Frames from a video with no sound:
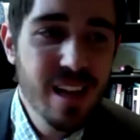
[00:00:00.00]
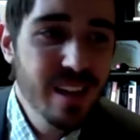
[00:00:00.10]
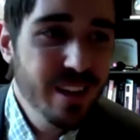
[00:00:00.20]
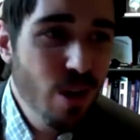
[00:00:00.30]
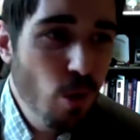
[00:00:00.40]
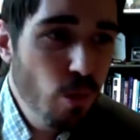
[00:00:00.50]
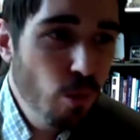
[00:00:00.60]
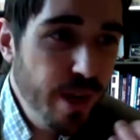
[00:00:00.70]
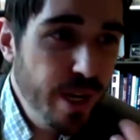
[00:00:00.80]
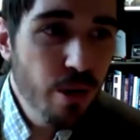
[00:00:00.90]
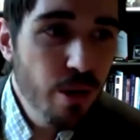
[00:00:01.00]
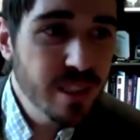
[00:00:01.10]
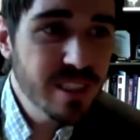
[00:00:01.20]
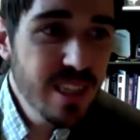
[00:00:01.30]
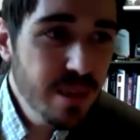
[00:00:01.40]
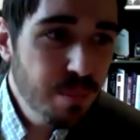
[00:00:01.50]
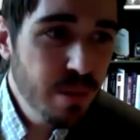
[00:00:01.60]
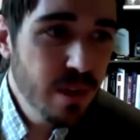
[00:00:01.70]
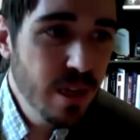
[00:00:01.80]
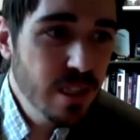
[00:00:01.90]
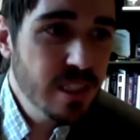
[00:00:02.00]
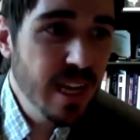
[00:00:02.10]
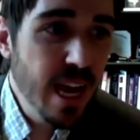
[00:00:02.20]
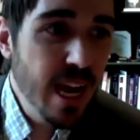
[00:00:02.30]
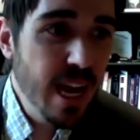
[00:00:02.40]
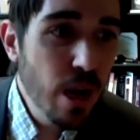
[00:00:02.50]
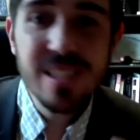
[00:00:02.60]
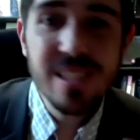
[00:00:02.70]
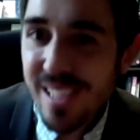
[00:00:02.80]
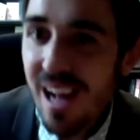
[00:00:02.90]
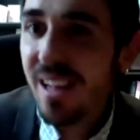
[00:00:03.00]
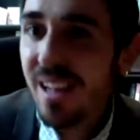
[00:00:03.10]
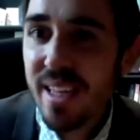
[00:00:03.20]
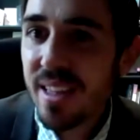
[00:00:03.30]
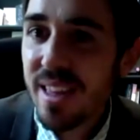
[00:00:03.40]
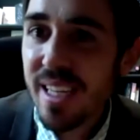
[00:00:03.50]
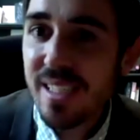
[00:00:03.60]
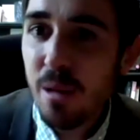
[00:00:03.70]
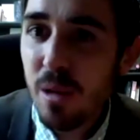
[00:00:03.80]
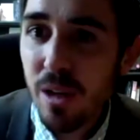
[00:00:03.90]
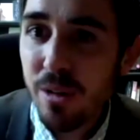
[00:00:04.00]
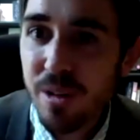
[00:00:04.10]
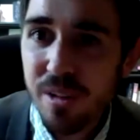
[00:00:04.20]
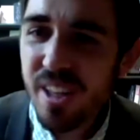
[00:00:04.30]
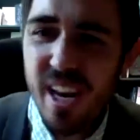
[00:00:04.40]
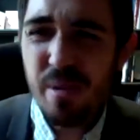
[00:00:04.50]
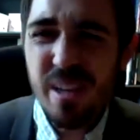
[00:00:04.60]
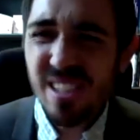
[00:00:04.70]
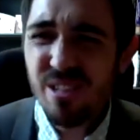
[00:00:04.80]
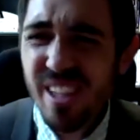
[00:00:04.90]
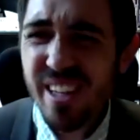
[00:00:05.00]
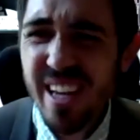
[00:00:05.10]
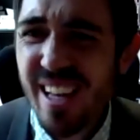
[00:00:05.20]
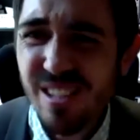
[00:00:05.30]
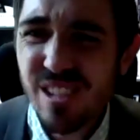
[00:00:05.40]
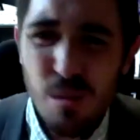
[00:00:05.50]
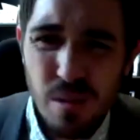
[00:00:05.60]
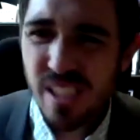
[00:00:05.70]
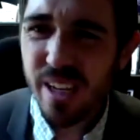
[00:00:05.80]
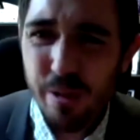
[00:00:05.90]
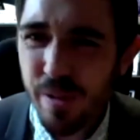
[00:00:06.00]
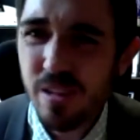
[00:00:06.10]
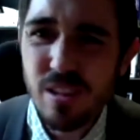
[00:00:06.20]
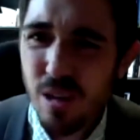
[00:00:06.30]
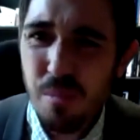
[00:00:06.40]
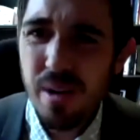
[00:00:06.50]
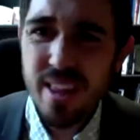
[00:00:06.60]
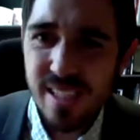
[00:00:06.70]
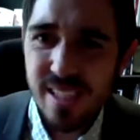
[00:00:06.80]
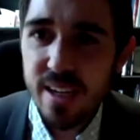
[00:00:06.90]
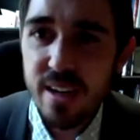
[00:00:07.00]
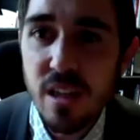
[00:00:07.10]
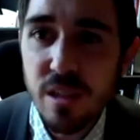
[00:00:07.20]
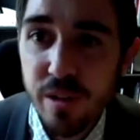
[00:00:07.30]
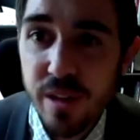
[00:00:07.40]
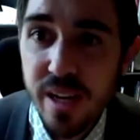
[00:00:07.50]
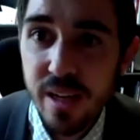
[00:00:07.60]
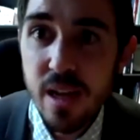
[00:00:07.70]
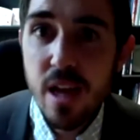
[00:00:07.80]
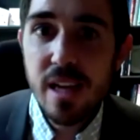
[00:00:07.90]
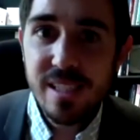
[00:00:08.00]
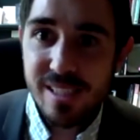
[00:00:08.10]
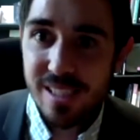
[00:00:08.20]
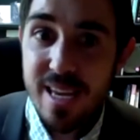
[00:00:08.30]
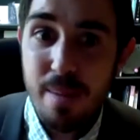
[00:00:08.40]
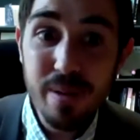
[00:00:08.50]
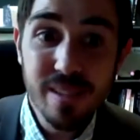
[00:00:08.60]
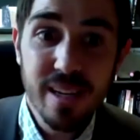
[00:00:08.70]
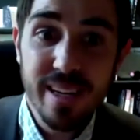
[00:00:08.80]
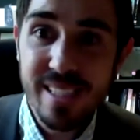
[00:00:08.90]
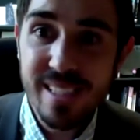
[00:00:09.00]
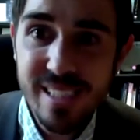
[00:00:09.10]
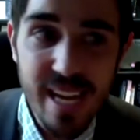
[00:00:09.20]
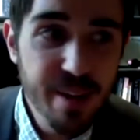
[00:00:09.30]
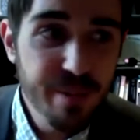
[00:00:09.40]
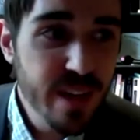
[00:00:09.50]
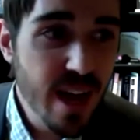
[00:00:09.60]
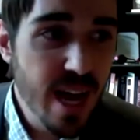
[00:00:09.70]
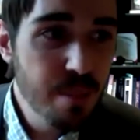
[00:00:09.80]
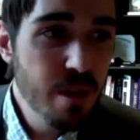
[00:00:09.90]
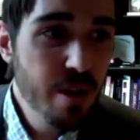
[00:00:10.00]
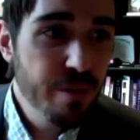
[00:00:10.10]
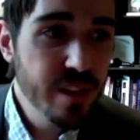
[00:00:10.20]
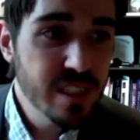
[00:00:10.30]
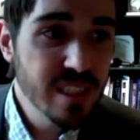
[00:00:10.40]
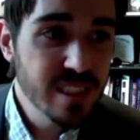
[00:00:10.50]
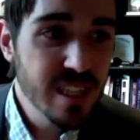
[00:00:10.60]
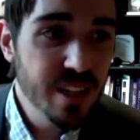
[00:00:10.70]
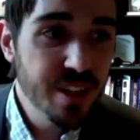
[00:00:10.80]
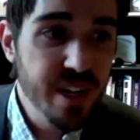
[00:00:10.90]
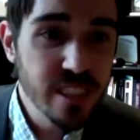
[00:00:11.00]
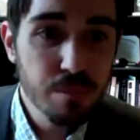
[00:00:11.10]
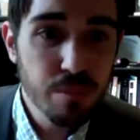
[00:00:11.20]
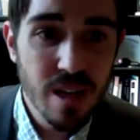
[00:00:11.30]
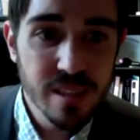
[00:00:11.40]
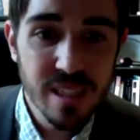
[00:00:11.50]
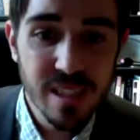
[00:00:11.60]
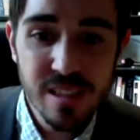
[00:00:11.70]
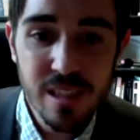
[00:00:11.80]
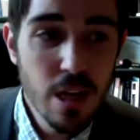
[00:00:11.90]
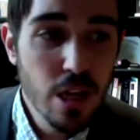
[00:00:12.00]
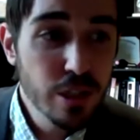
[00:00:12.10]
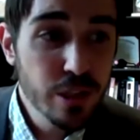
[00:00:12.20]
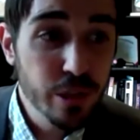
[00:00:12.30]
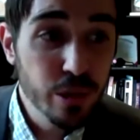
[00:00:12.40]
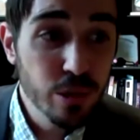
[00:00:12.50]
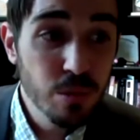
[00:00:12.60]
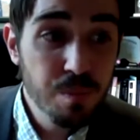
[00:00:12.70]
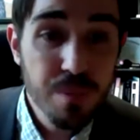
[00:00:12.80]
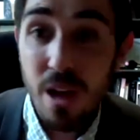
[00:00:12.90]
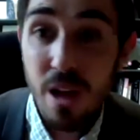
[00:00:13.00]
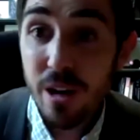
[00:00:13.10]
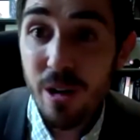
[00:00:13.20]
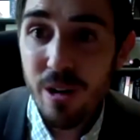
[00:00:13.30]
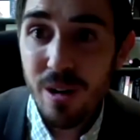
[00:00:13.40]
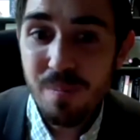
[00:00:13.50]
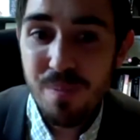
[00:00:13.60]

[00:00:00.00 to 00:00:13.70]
you know, we go to sleep to help consolidate the things that we learn during the day because during the day there's so much interference there's so many things that can cause forgetting sleep is like a safe time for this consolidation process to occur